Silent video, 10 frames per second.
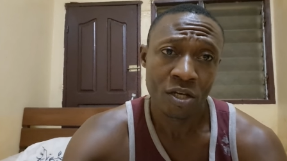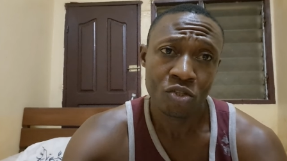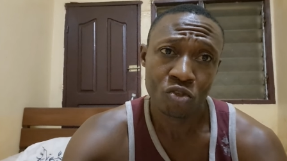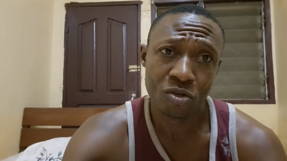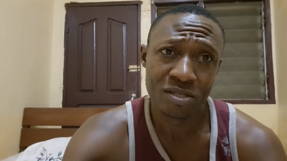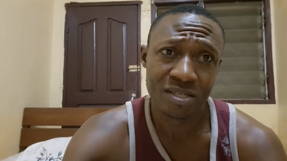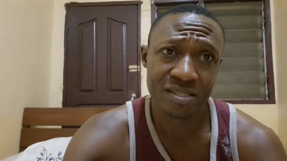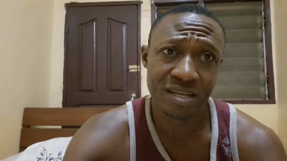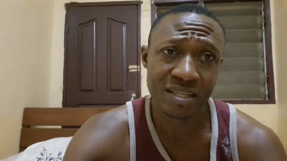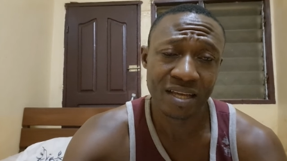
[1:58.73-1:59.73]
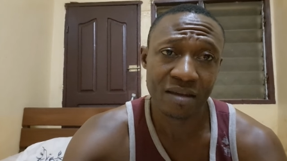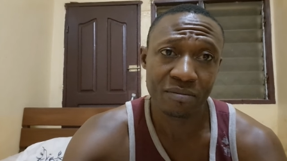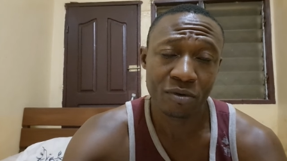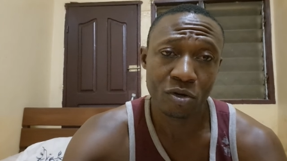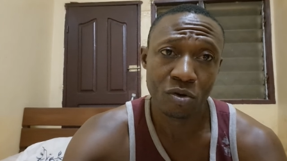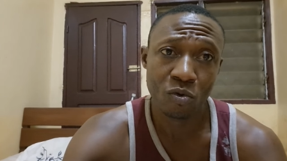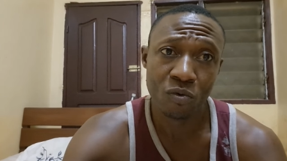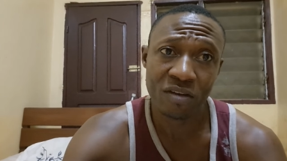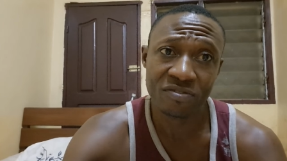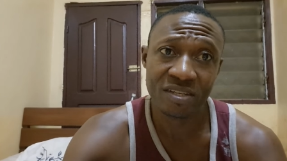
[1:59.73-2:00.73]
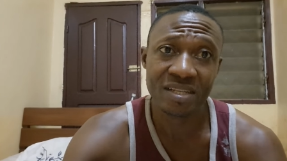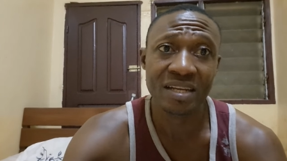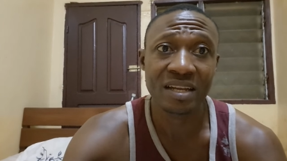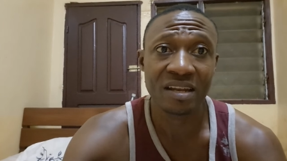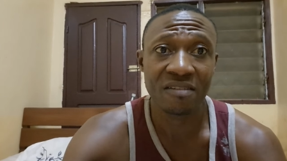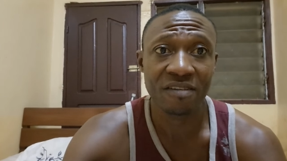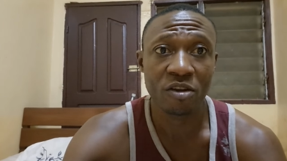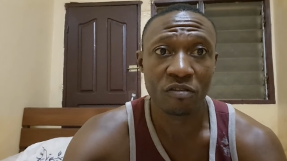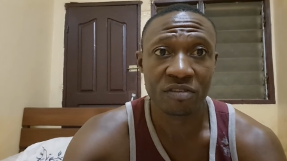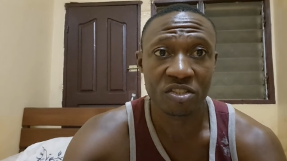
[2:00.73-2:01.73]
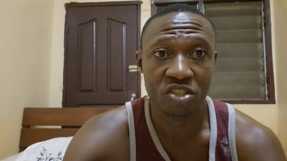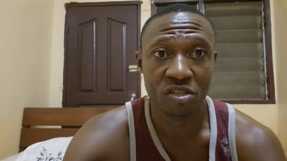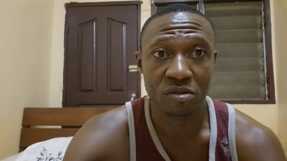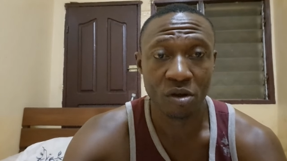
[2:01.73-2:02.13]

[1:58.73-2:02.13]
So since that time, we have seen that the level of the team